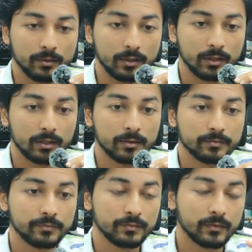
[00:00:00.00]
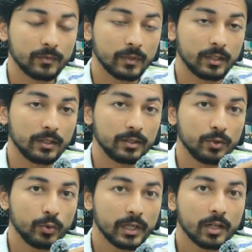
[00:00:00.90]

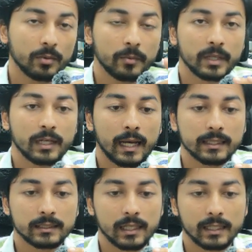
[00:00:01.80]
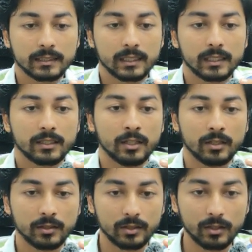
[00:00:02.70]
UK government has selected
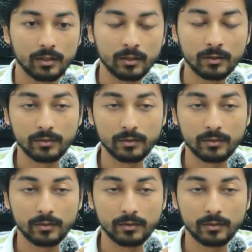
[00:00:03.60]
the